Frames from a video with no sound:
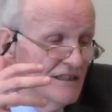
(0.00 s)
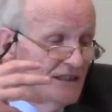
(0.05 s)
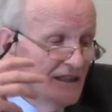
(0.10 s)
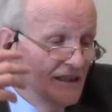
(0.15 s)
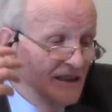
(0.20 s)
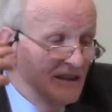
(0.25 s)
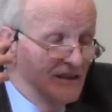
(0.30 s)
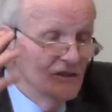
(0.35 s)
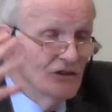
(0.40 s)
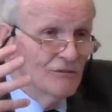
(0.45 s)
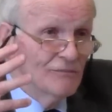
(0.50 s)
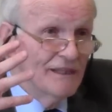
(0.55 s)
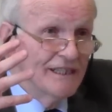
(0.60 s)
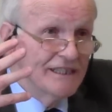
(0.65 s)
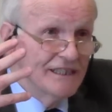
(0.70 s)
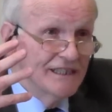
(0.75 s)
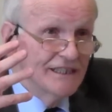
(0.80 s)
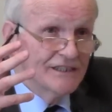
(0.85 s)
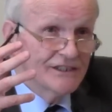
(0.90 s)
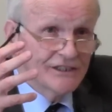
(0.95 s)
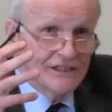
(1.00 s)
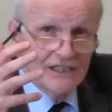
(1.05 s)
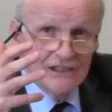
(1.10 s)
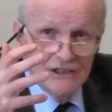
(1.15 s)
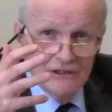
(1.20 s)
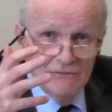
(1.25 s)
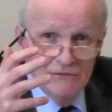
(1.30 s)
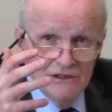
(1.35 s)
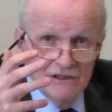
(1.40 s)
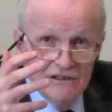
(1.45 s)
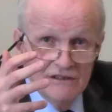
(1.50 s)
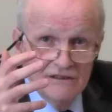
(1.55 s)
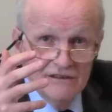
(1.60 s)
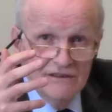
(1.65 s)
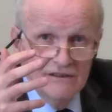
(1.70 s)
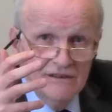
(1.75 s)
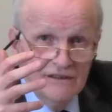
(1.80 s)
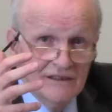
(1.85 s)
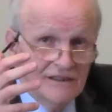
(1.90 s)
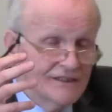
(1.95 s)
or making accessible
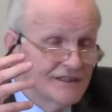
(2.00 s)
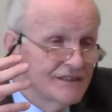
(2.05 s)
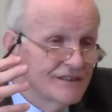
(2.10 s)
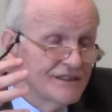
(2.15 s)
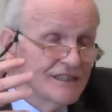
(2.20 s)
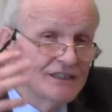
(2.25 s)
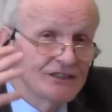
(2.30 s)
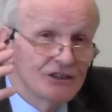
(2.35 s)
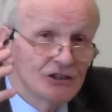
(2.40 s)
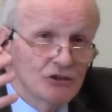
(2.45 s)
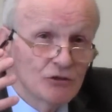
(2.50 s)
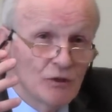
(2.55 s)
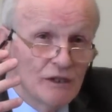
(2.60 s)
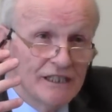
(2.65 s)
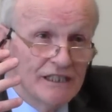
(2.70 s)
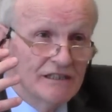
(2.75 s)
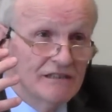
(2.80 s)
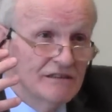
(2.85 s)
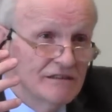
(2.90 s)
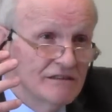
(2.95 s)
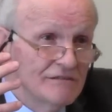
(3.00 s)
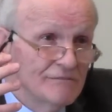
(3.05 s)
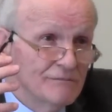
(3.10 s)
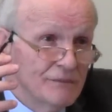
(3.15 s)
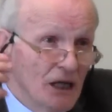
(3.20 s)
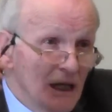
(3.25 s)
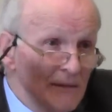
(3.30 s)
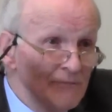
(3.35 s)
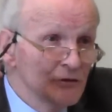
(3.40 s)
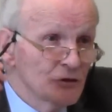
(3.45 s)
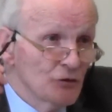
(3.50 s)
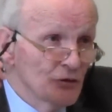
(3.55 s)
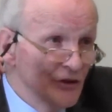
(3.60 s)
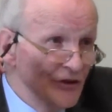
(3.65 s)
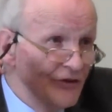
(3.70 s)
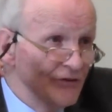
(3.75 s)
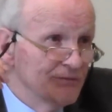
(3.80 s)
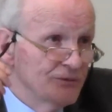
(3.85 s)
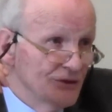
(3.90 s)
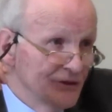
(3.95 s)
10 to 20 bombs
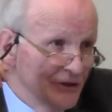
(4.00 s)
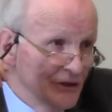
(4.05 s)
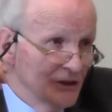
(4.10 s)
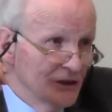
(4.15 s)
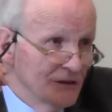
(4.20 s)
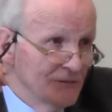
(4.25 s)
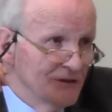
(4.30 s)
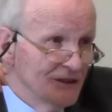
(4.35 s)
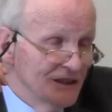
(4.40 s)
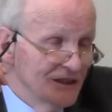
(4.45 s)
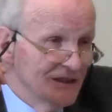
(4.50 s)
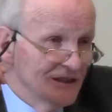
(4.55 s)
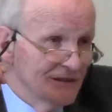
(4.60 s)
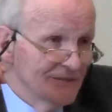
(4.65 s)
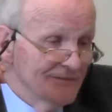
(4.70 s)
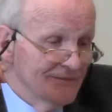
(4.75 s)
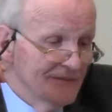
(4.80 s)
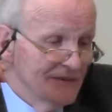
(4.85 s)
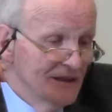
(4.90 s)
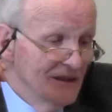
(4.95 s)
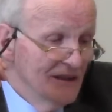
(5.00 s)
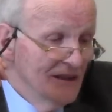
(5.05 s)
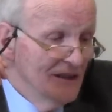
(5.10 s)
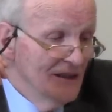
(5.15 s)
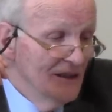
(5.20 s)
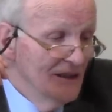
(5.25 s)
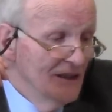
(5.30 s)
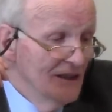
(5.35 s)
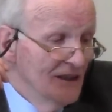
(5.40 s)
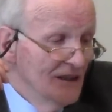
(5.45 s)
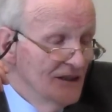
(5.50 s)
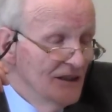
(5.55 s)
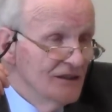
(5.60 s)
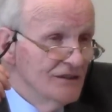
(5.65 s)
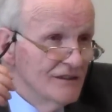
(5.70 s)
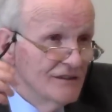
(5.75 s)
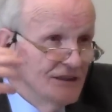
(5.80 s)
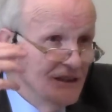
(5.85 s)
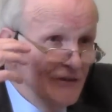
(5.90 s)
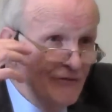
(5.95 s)
worth of plutonium a year.
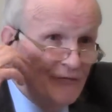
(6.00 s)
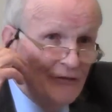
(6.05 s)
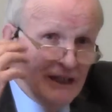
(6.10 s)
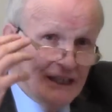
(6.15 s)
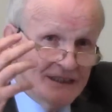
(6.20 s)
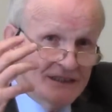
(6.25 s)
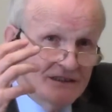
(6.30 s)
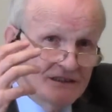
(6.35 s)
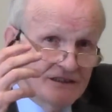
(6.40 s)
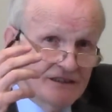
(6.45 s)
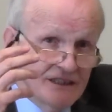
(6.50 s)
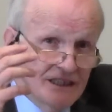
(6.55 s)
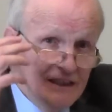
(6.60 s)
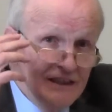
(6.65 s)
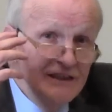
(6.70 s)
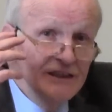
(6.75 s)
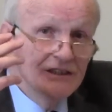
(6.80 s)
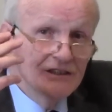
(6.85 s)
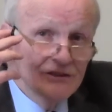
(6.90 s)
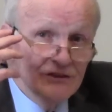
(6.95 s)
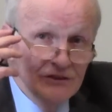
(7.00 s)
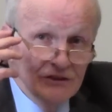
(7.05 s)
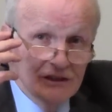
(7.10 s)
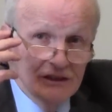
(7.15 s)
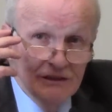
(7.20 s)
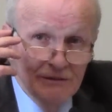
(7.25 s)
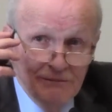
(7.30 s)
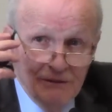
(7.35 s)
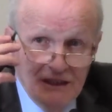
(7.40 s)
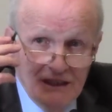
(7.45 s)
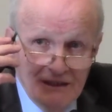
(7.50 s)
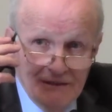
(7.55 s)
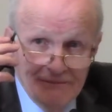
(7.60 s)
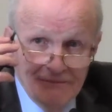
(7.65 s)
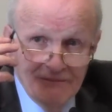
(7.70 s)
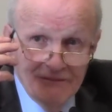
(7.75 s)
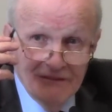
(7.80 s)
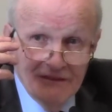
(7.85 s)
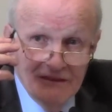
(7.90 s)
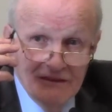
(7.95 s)
In fact, India's nuclear
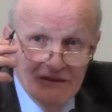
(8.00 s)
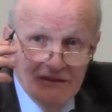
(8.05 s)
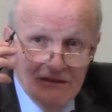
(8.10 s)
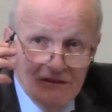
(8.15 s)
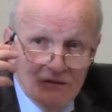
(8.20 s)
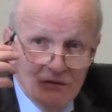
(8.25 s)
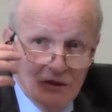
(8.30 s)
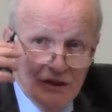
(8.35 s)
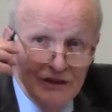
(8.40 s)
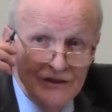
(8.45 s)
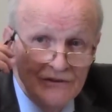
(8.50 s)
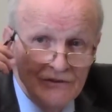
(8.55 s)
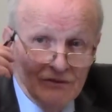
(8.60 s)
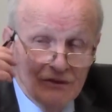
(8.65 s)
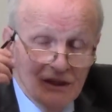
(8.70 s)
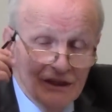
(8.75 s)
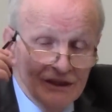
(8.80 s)
bomb was